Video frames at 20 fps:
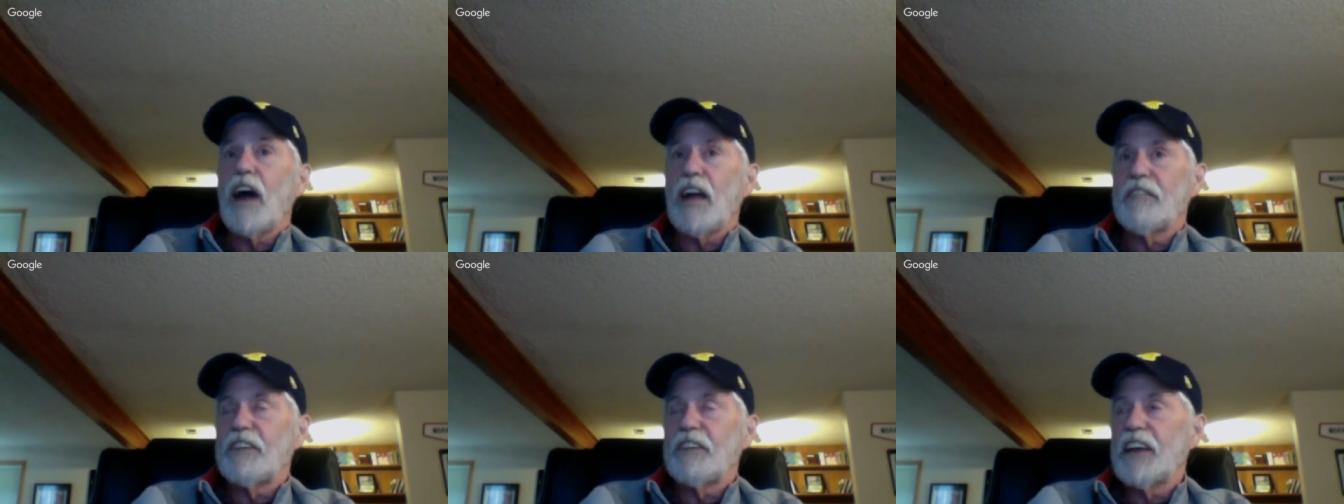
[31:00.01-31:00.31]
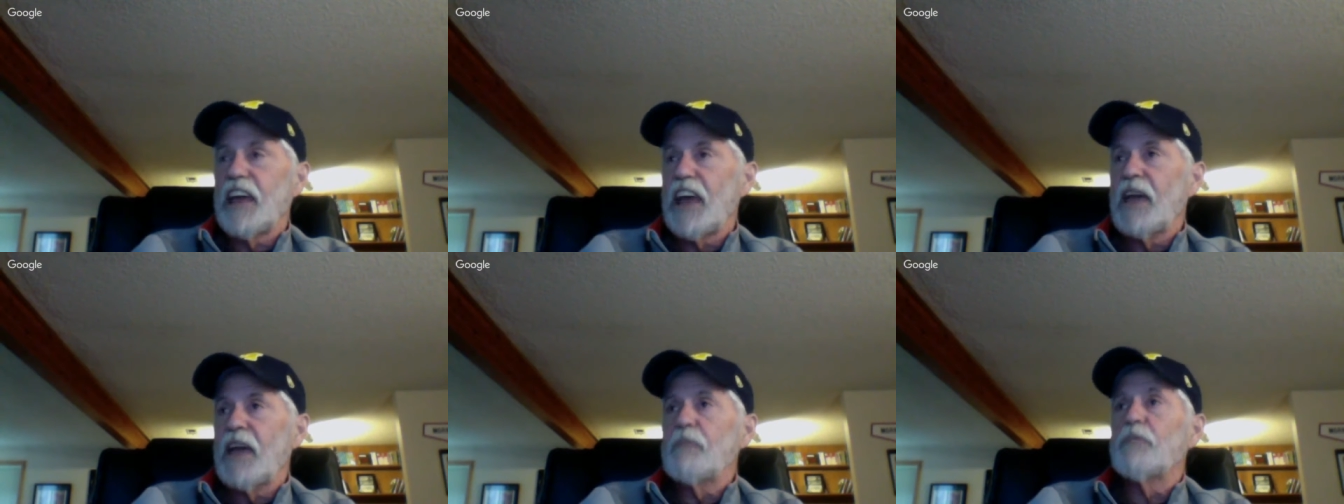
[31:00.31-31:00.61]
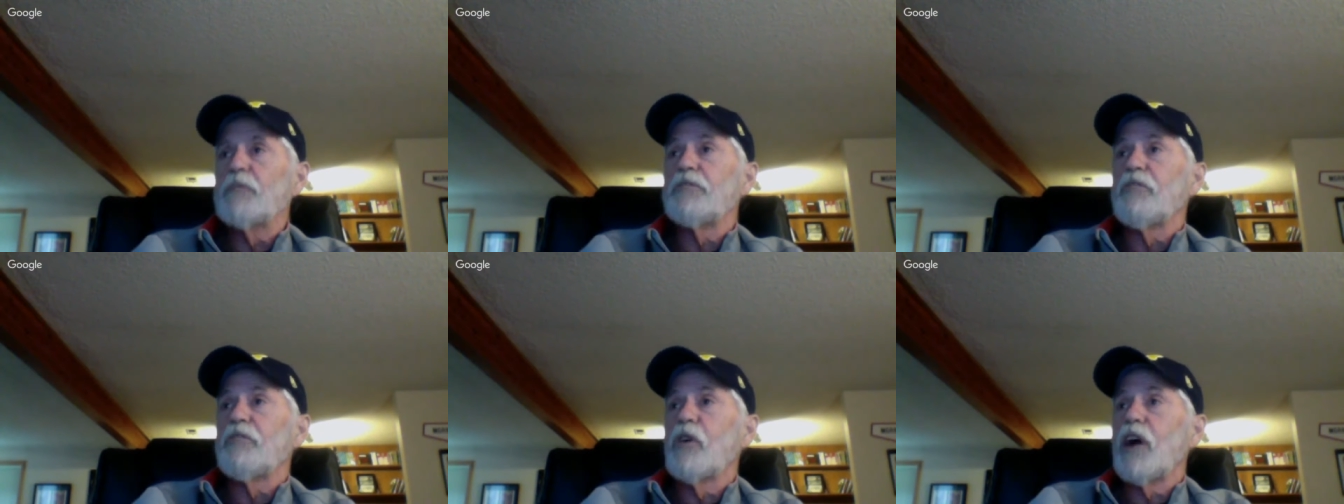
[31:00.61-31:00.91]
a game
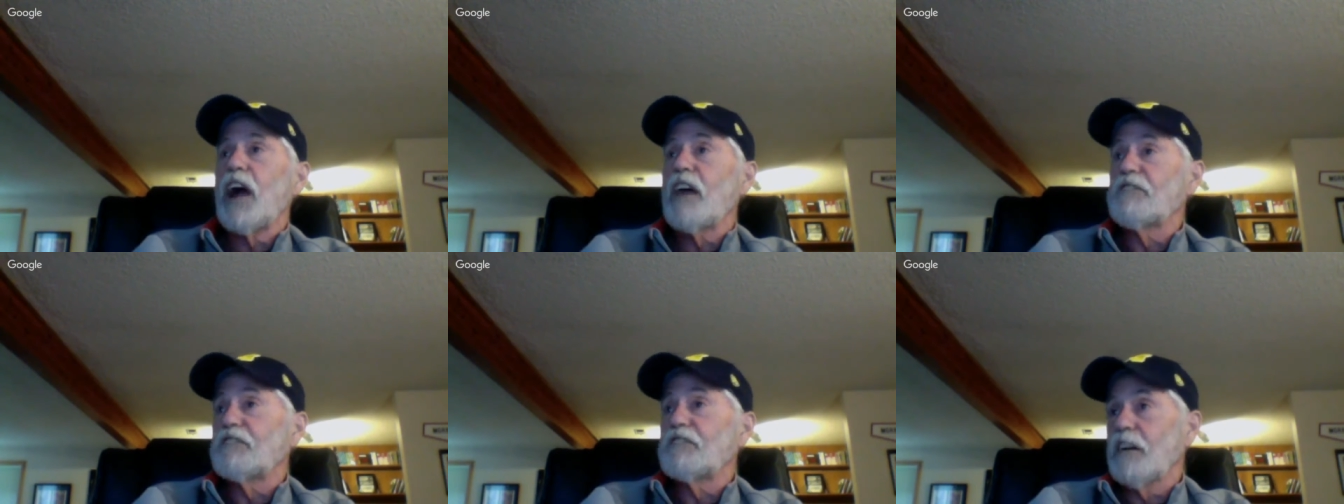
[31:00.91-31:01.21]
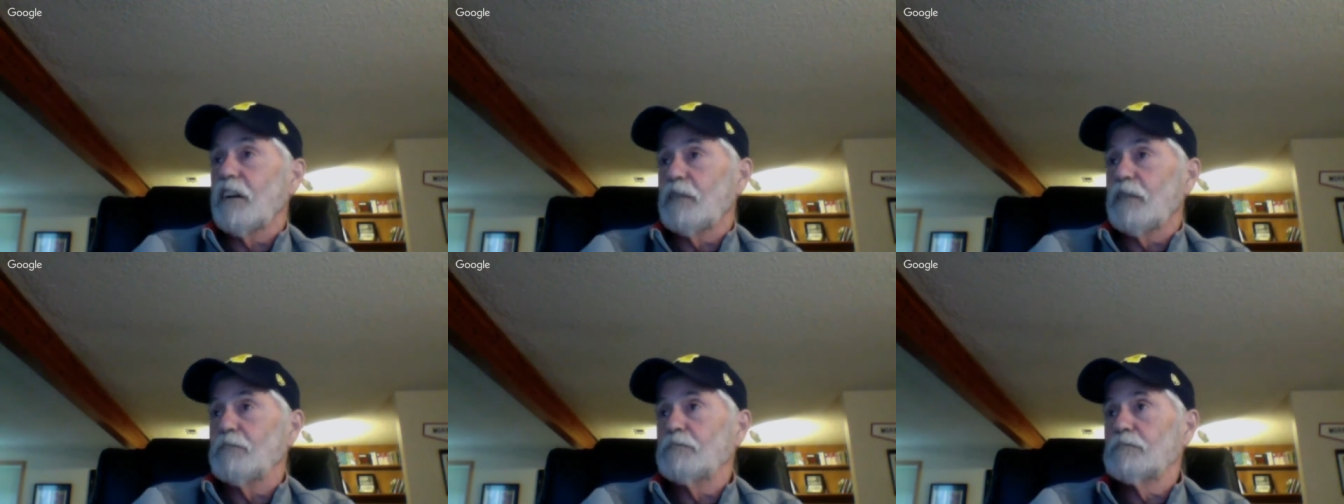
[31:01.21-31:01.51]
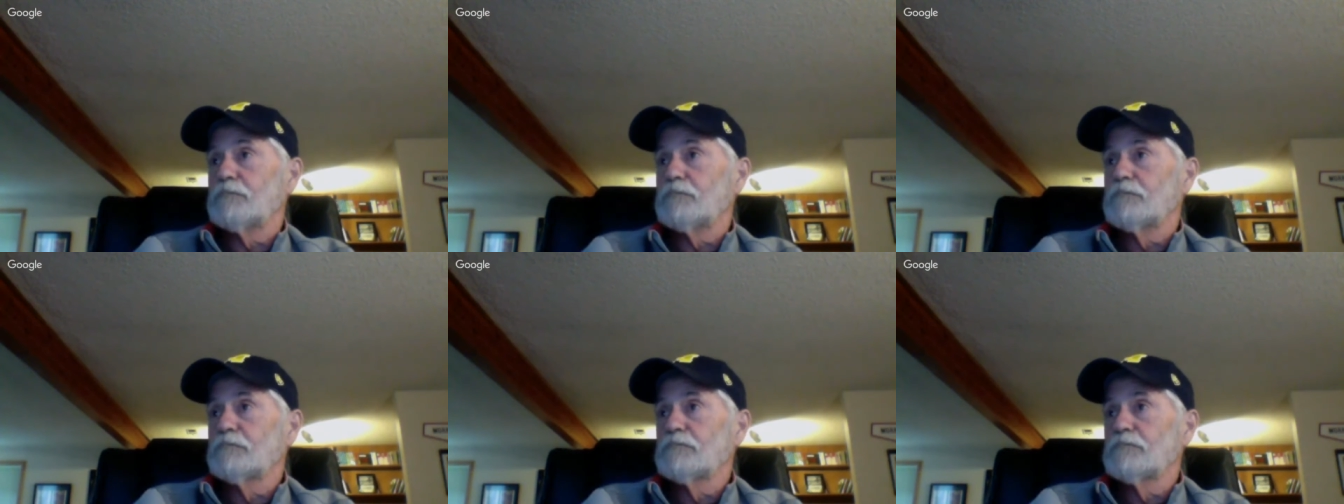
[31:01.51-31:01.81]
before halftime,
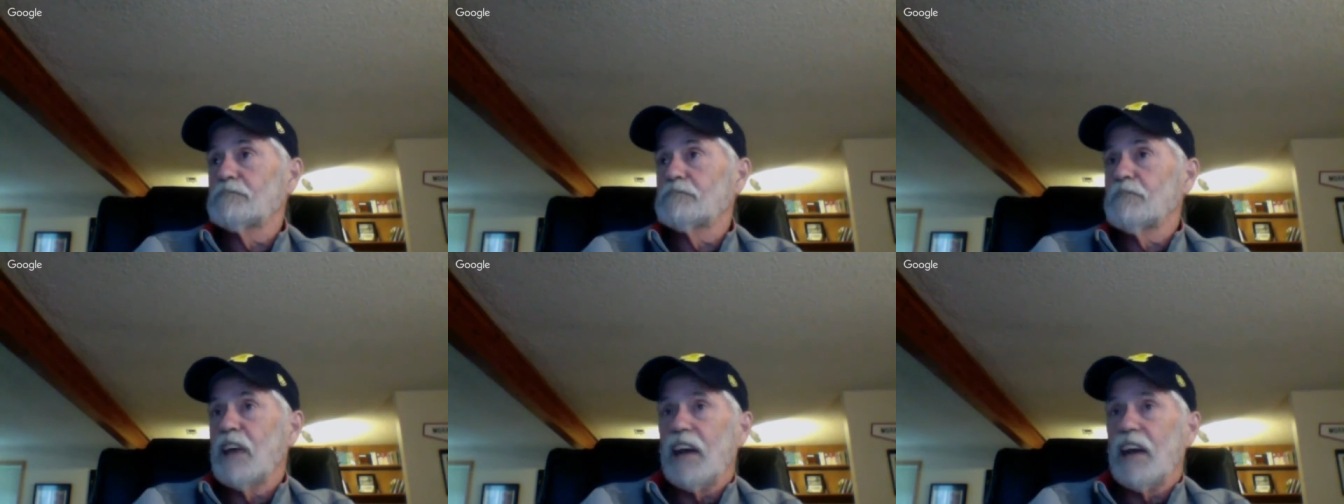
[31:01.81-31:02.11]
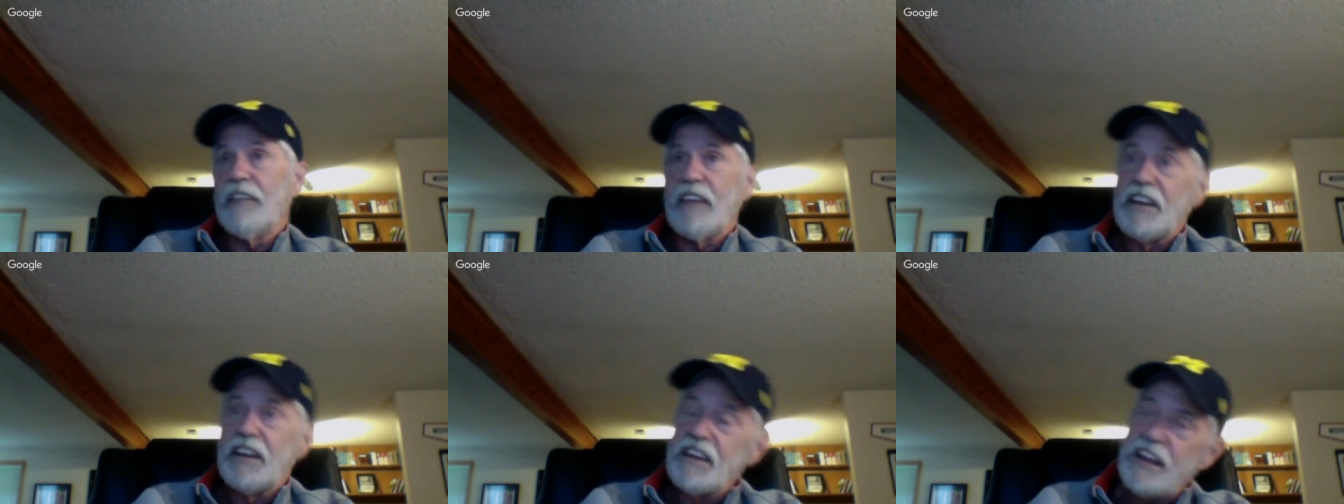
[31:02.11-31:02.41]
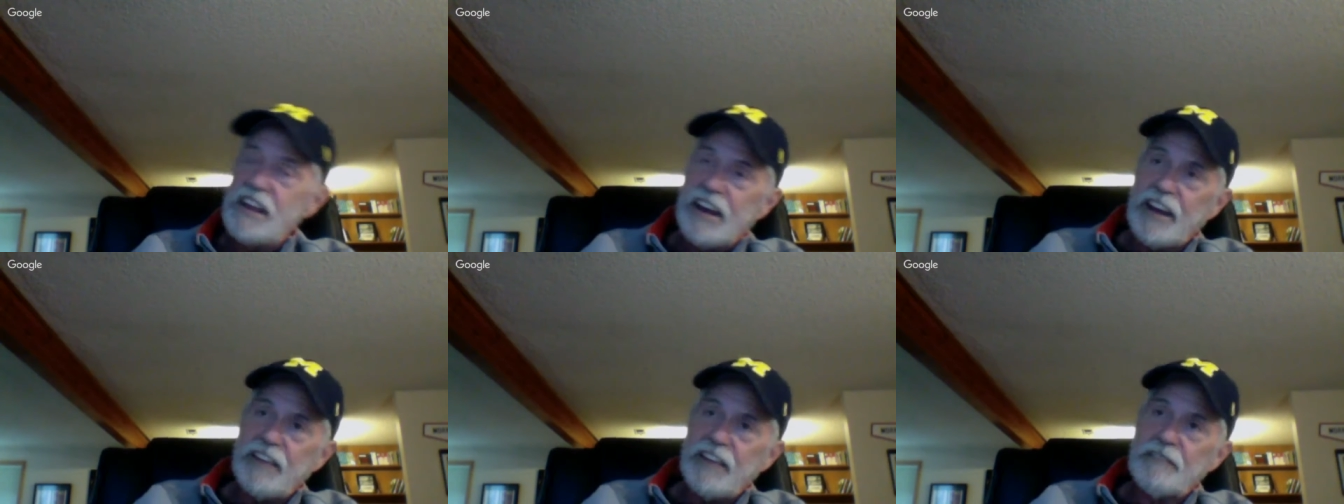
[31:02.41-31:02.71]
and they
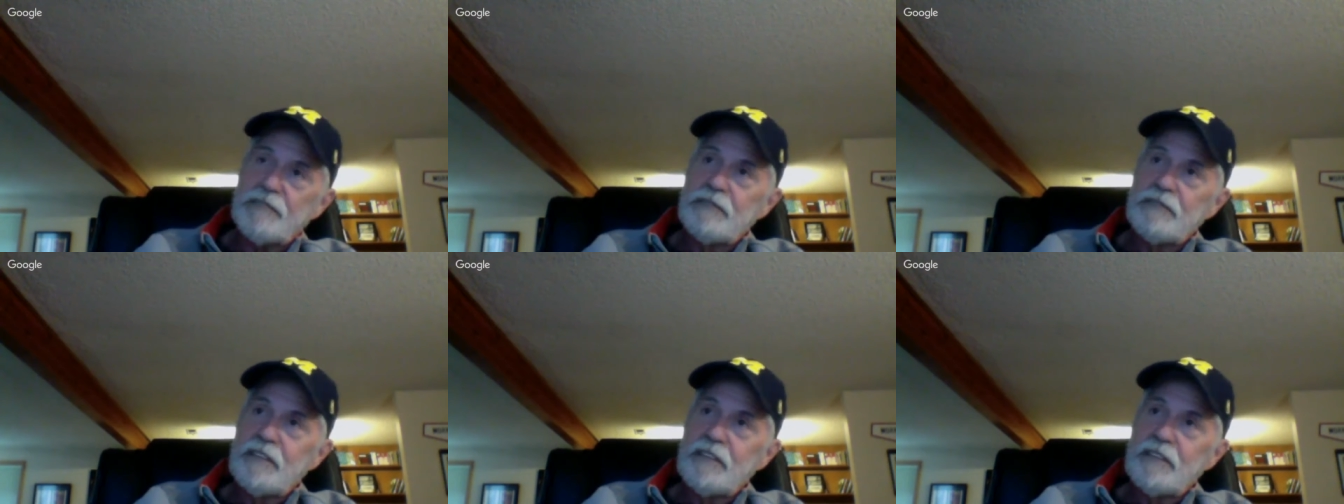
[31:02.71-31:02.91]
did it.